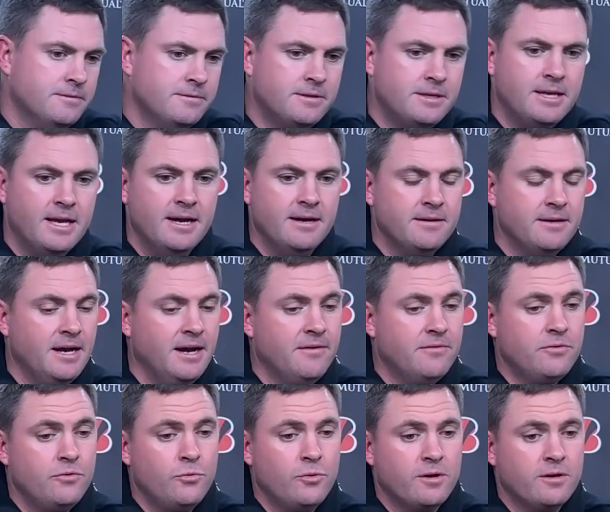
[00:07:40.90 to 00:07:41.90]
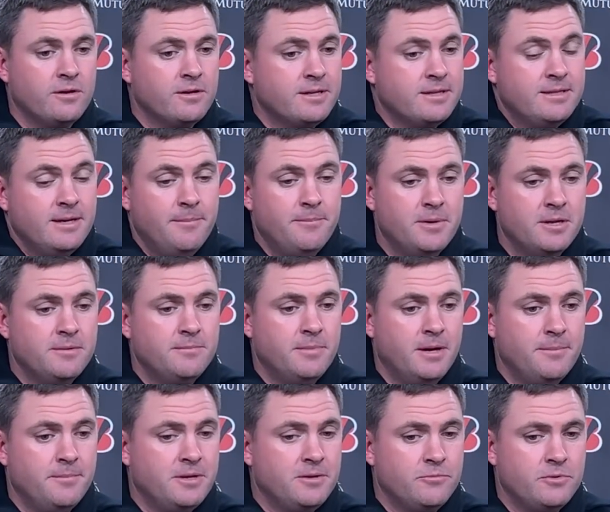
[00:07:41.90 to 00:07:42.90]
Yeah, however you want to look at that. But,
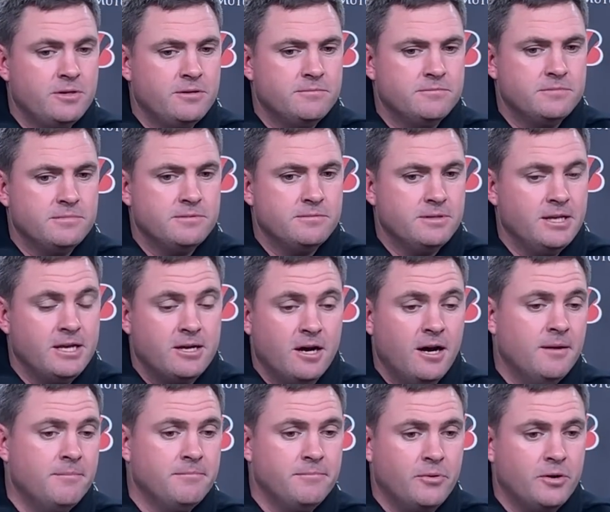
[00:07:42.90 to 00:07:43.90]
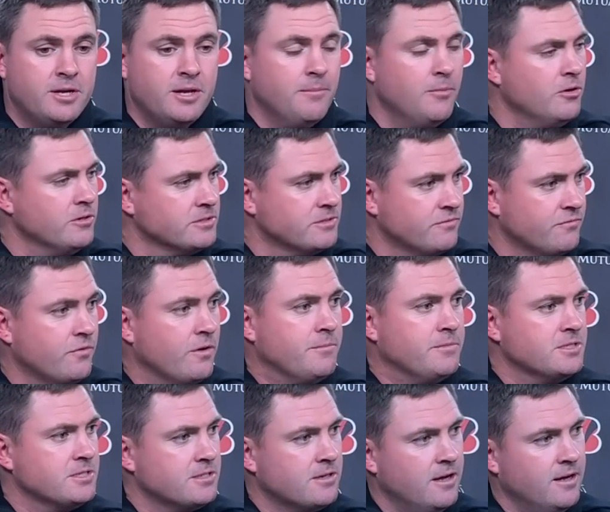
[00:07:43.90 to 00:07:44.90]
I mean, we he caught plenty of balls from
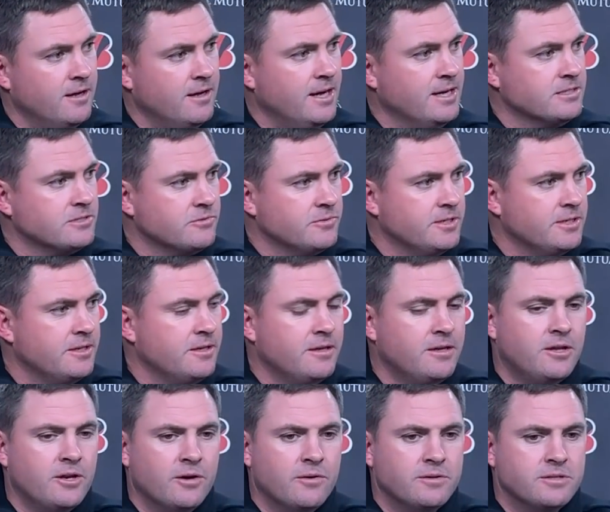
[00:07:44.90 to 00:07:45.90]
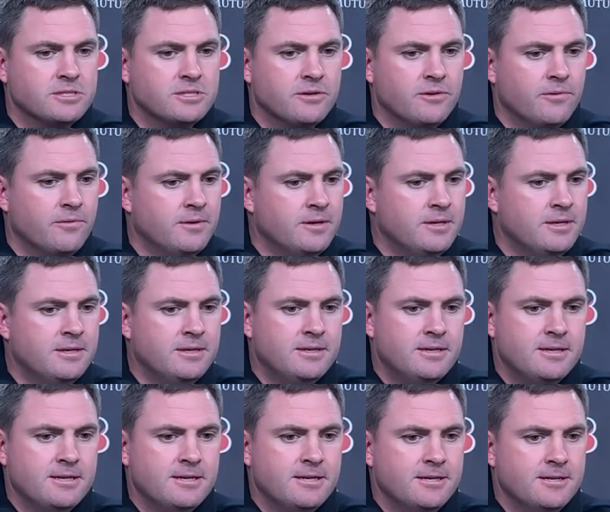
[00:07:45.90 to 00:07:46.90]
the slot last week, you know, and so
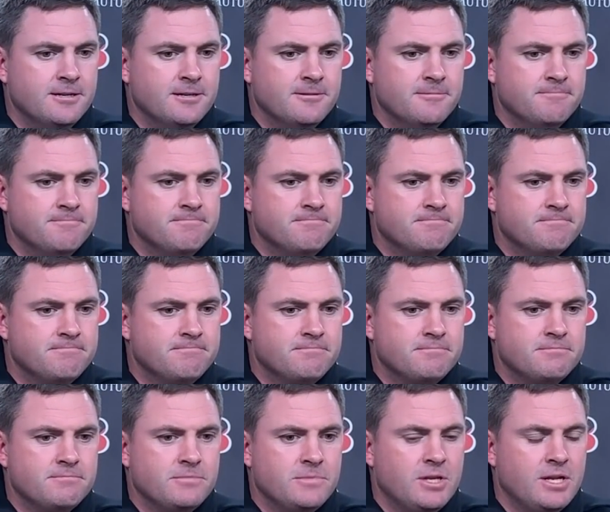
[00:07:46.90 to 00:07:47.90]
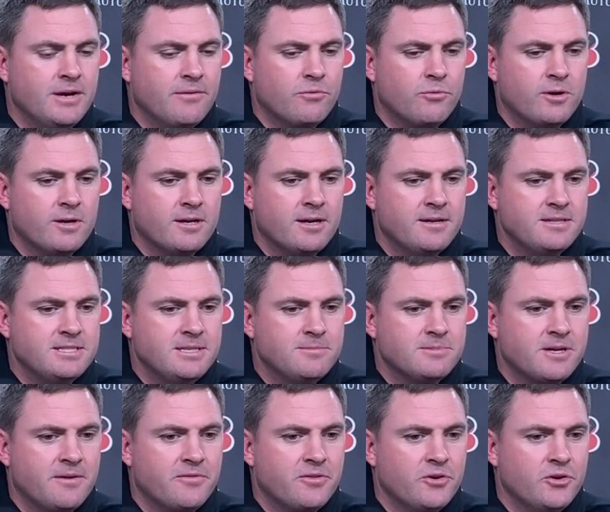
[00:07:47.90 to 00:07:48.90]
um, you never want to let teams
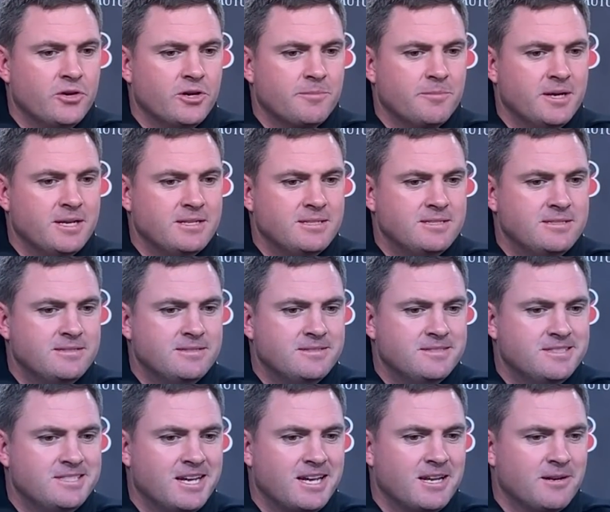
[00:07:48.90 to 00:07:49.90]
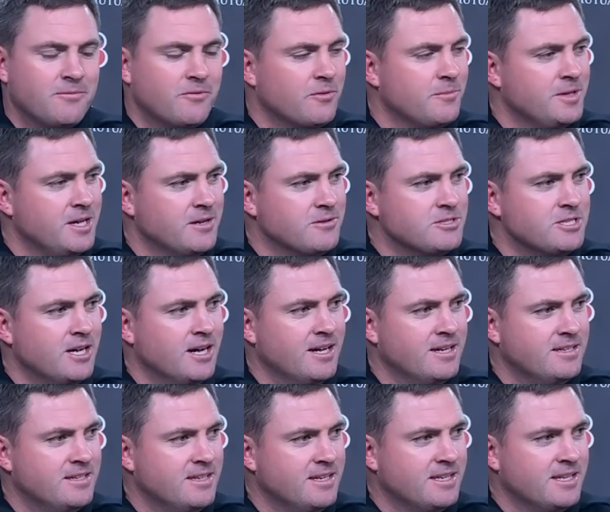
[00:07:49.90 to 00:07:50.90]
off the hook by taking them from the
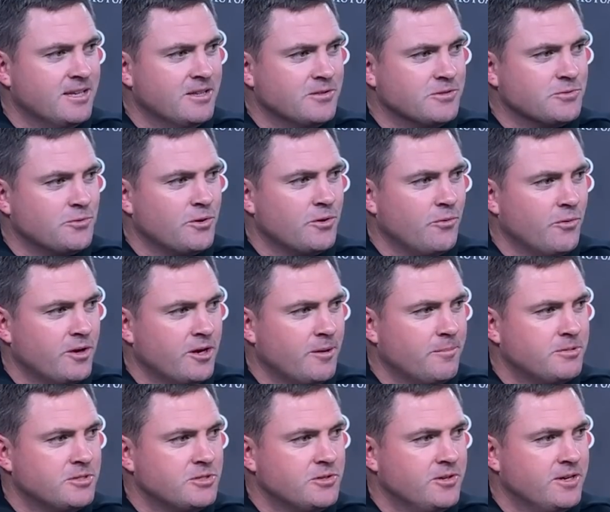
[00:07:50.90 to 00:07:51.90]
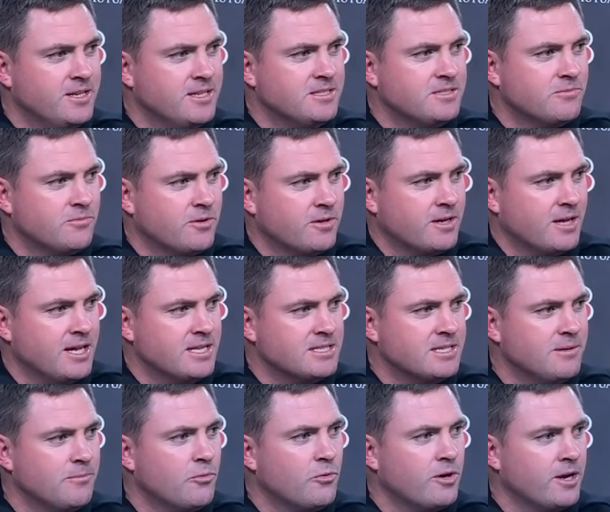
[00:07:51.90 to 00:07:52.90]
outside and getting those one-on-one opportunities where guys
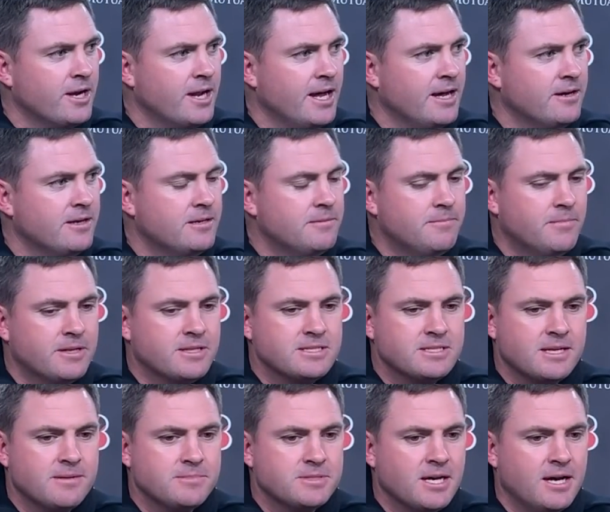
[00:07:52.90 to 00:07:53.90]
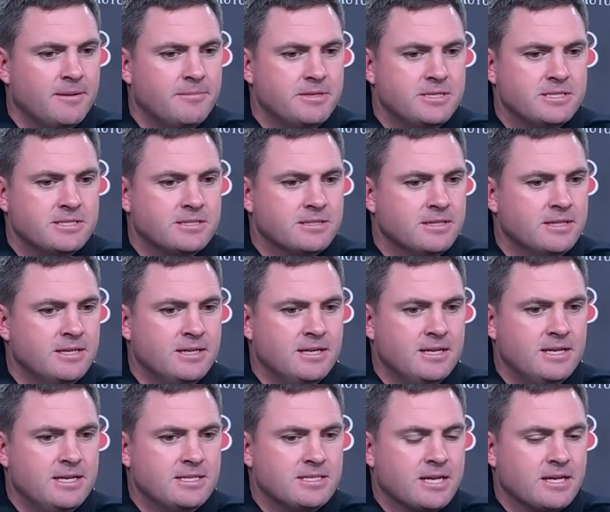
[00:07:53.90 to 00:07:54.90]
get more on an island. But at the same time, he's
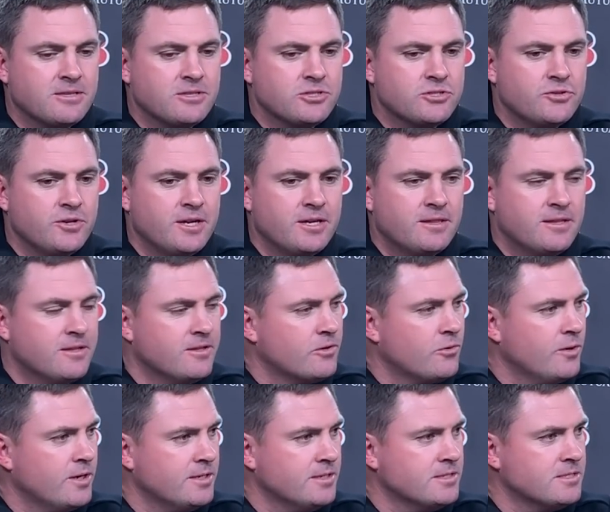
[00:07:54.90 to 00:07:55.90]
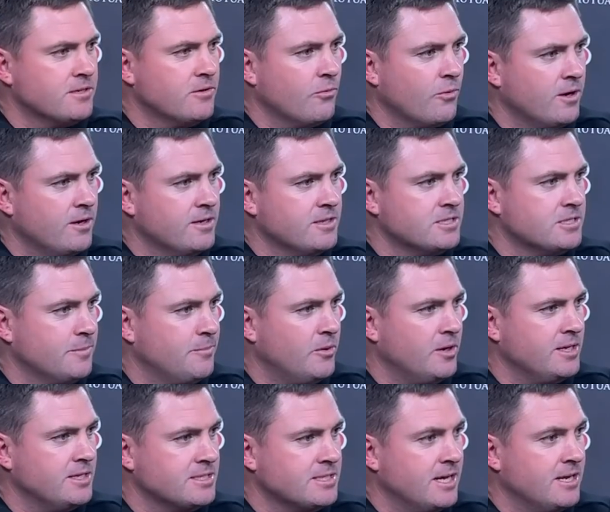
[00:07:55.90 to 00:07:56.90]
he's got the strength and the quickness and awareness to play
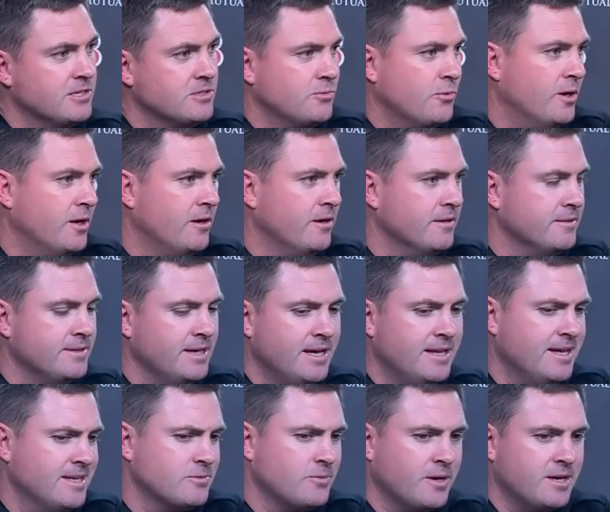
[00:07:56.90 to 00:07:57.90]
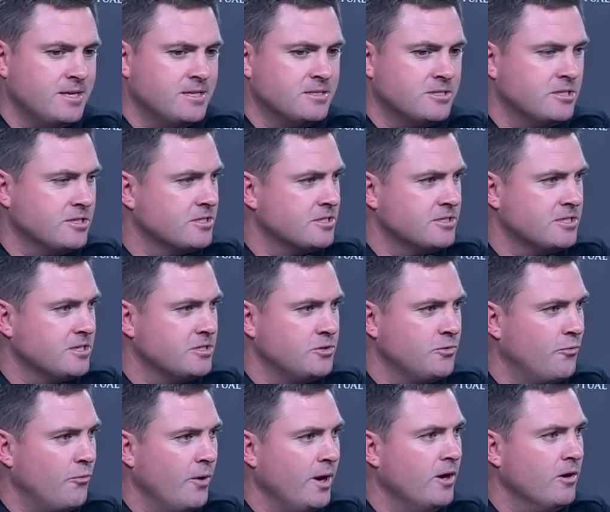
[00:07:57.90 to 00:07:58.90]
inside as well. And, and that's why he's just such a
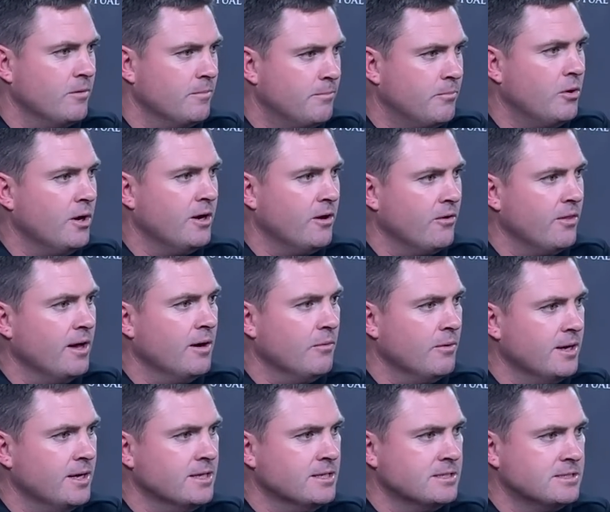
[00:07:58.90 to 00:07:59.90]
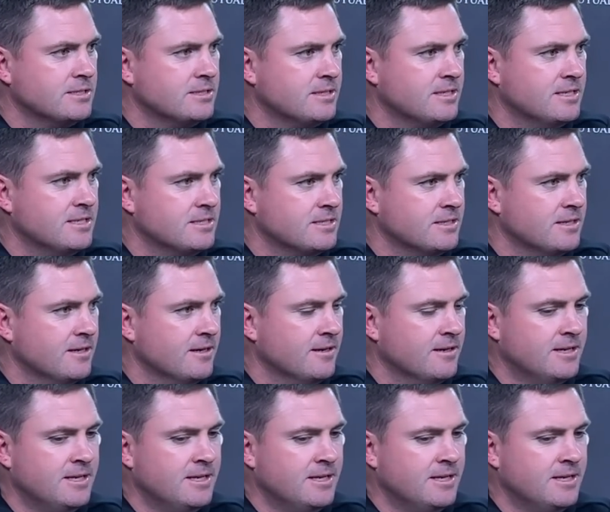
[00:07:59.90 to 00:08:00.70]
rare player that way is, is uh,